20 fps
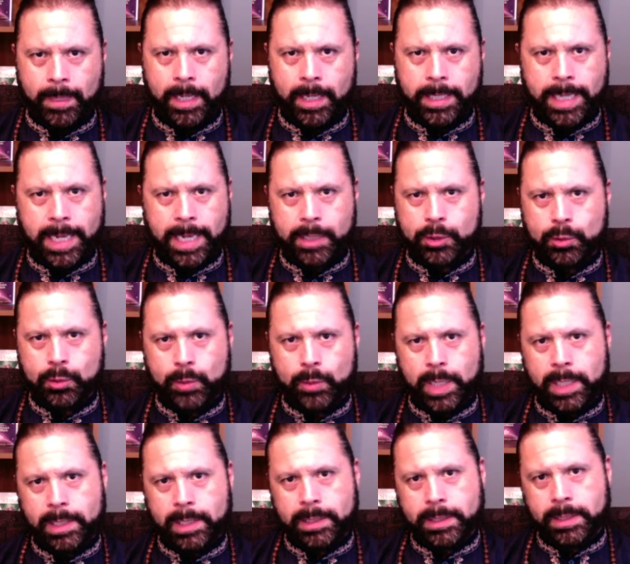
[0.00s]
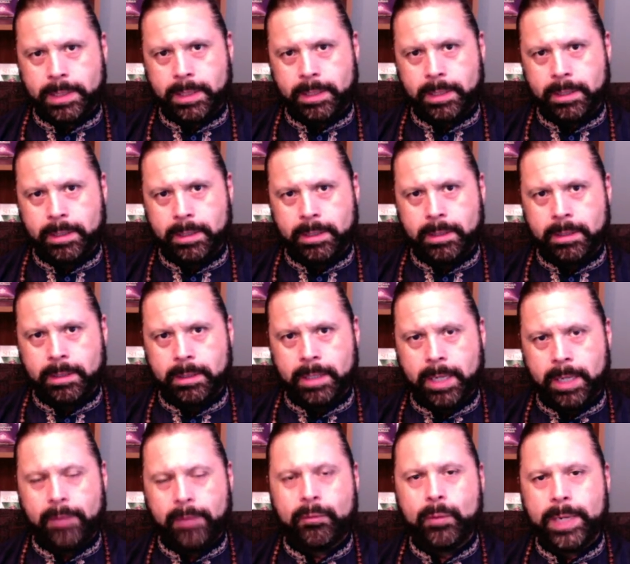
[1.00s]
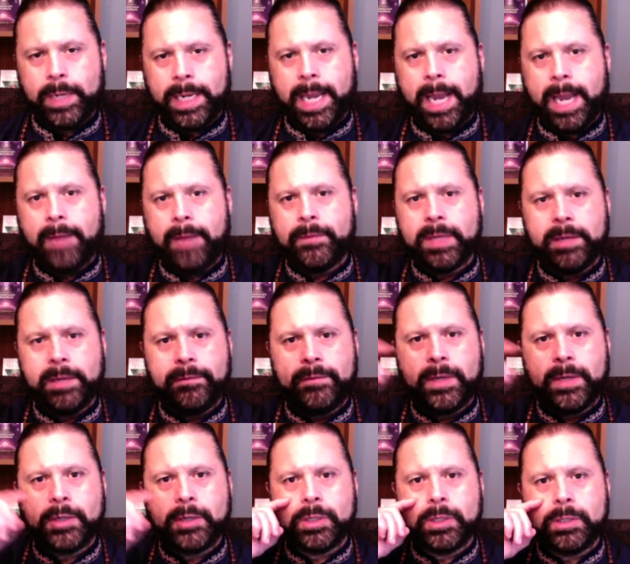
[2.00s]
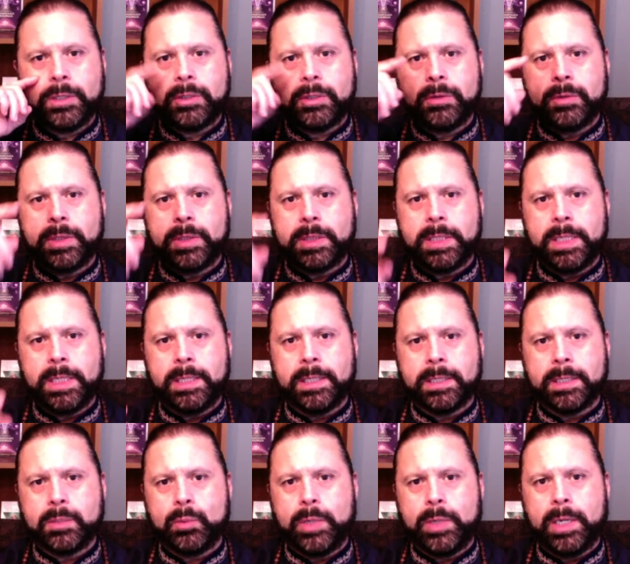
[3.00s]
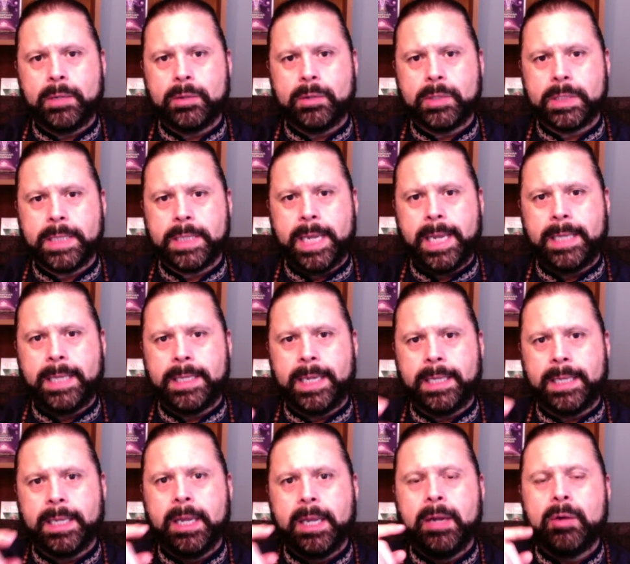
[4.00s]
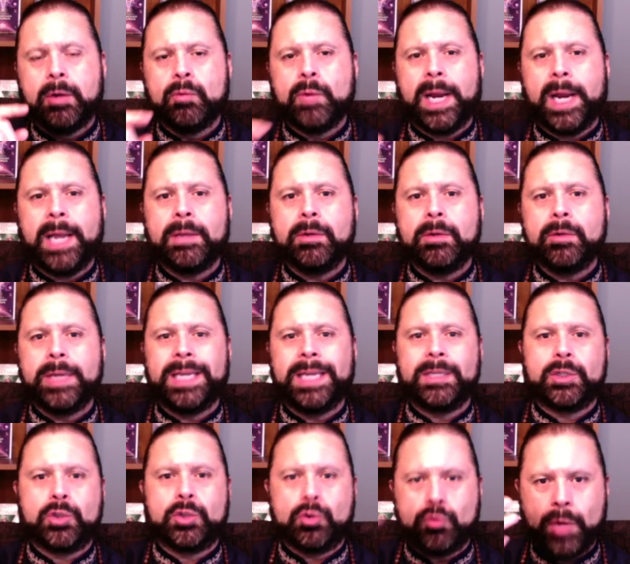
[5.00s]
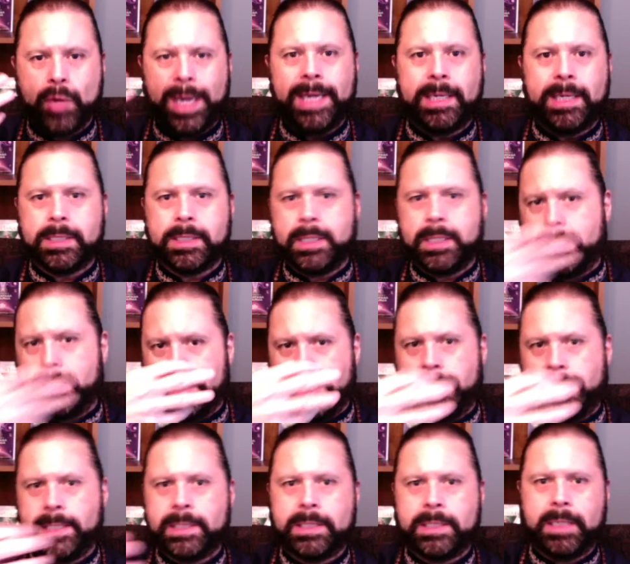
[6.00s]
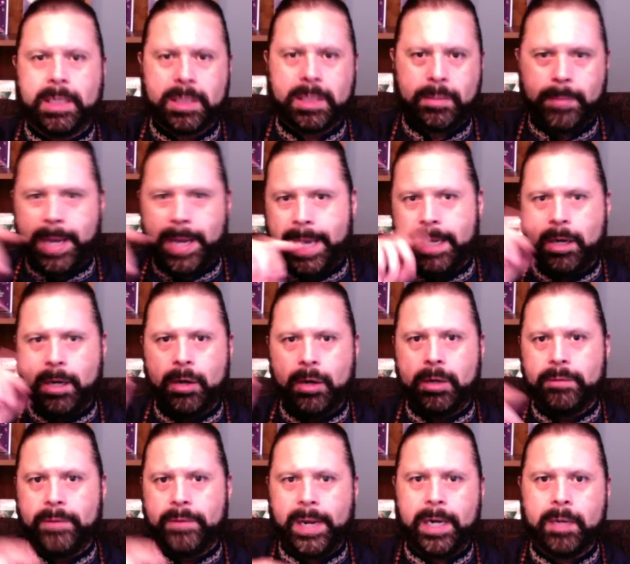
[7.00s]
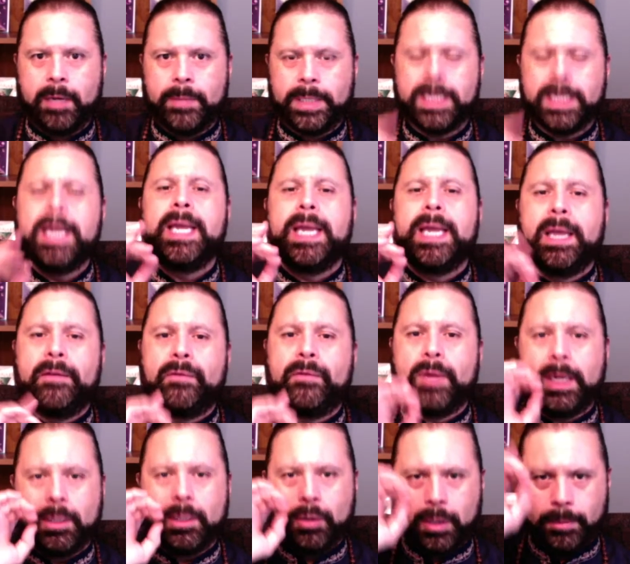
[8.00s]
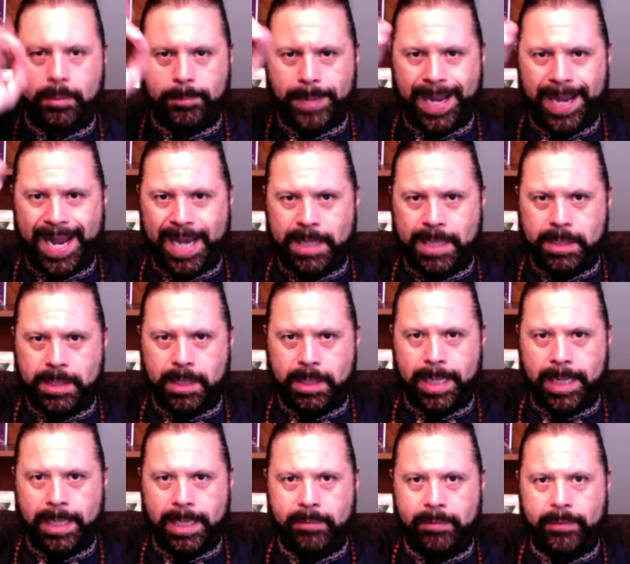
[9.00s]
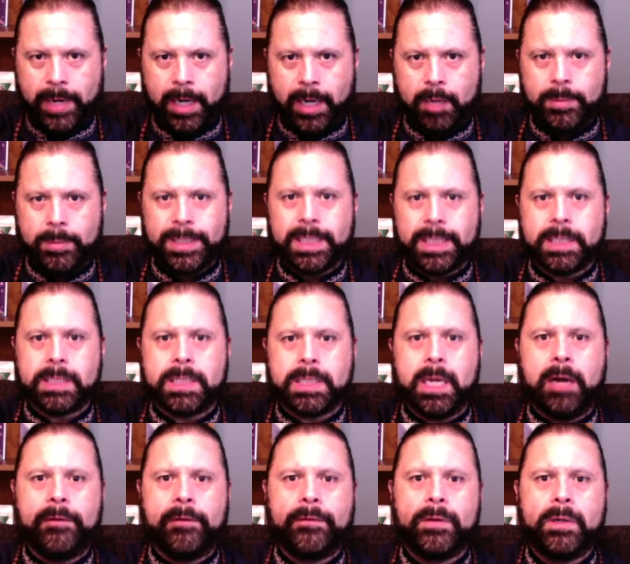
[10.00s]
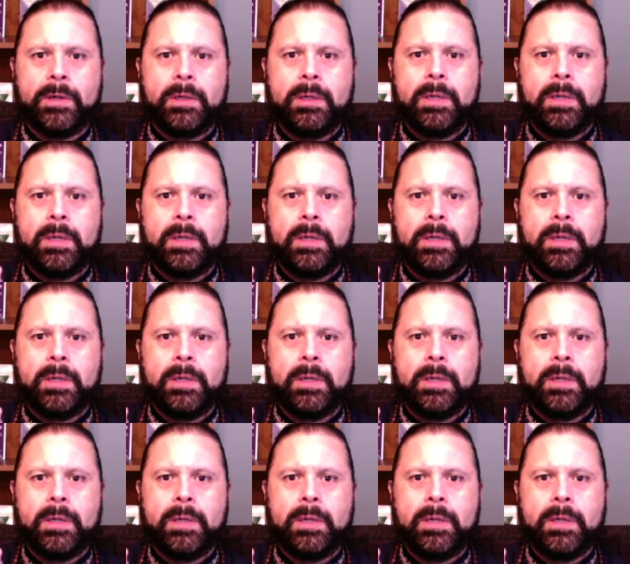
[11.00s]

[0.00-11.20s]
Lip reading: In actuality, if we have the vision to see this, we understand that rather than strikes against us by our environment, if we look past that environment itself,